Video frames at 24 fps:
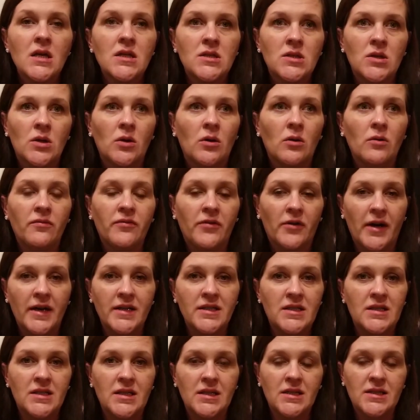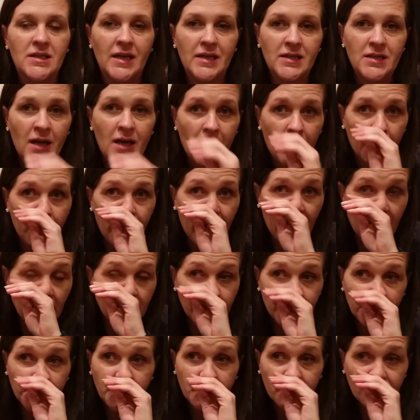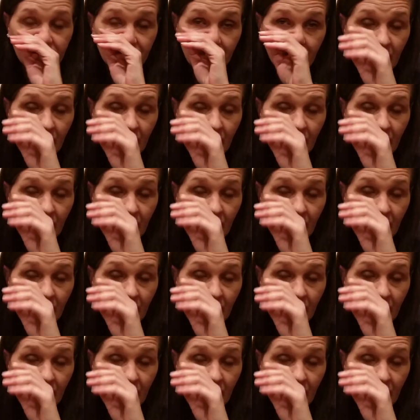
So for instance, I talk about